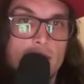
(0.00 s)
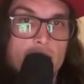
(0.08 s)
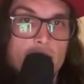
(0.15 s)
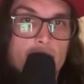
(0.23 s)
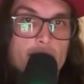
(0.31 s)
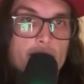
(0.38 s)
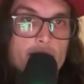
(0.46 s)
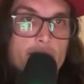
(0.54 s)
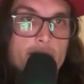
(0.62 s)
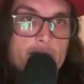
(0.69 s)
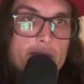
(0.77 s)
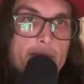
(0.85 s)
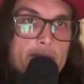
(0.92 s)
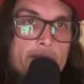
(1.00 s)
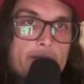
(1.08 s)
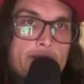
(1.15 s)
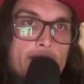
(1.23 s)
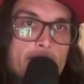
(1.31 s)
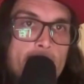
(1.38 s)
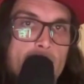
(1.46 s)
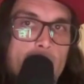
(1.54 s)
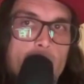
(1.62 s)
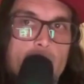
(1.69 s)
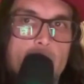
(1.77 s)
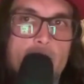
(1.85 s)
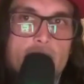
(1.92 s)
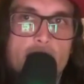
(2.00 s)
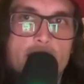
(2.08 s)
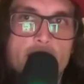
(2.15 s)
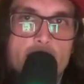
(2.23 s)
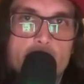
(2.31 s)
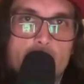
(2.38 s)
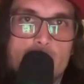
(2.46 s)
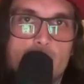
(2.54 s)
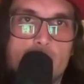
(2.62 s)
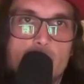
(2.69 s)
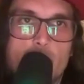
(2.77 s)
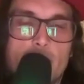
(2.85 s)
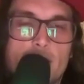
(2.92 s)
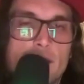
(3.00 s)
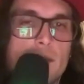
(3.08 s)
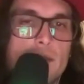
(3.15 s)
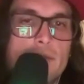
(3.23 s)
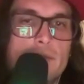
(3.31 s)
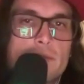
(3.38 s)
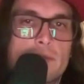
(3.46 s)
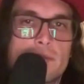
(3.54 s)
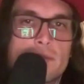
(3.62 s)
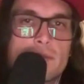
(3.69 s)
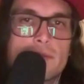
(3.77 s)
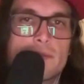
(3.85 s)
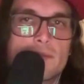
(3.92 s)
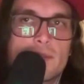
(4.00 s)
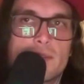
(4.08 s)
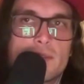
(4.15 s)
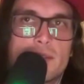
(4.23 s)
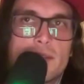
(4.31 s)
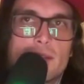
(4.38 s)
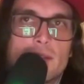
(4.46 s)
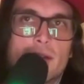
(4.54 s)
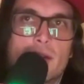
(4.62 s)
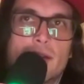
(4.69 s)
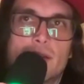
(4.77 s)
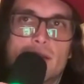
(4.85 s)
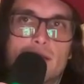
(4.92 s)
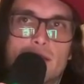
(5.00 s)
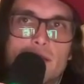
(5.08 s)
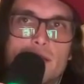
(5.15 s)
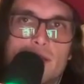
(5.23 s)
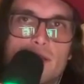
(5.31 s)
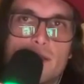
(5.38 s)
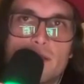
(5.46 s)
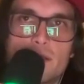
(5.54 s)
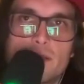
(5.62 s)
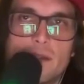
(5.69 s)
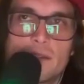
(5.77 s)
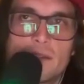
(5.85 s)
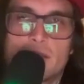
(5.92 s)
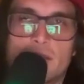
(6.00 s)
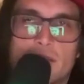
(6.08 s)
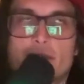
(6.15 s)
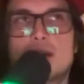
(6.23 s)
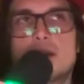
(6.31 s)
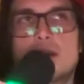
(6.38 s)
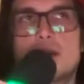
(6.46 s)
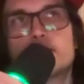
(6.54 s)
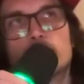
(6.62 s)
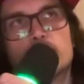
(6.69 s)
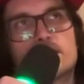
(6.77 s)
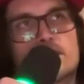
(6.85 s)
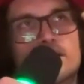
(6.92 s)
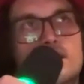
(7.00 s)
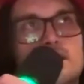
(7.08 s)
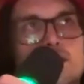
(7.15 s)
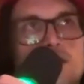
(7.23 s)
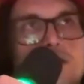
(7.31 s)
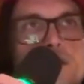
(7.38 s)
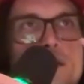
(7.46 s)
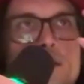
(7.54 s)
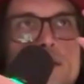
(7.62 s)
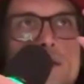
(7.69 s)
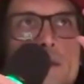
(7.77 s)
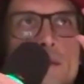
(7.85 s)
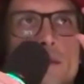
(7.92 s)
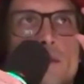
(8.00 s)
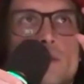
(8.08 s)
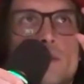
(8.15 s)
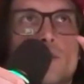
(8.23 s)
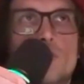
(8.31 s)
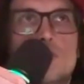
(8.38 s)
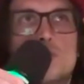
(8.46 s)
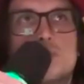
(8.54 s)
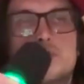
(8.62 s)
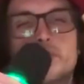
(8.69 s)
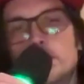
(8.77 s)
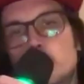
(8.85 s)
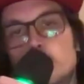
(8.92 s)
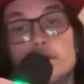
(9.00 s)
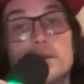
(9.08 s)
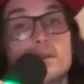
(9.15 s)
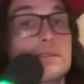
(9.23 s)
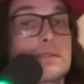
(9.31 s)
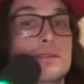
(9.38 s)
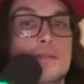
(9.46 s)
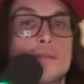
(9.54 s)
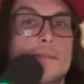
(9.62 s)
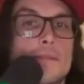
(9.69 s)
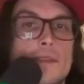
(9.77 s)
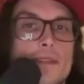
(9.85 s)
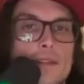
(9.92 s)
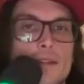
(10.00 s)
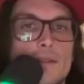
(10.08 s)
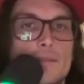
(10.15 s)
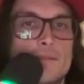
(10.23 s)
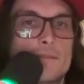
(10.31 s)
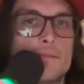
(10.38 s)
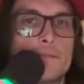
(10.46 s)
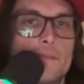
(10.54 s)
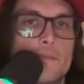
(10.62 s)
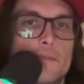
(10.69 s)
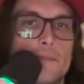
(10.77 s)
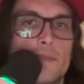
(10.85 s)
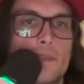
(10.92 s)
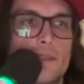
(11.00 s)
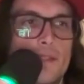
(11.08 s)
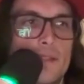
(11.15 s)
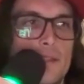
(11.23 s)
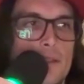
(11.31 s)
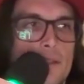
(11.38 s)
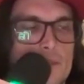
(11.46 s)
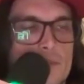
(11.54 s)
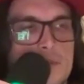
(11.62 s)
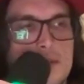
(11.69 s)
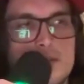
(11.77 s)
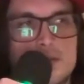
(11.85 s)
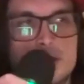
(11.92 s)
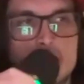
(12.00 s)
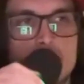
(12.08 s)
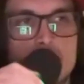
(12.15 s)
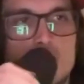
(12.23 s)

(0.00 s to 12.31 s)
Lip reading: um, which is quite a gift that God. This is God's desire for us, that He would be with us, um, and His presence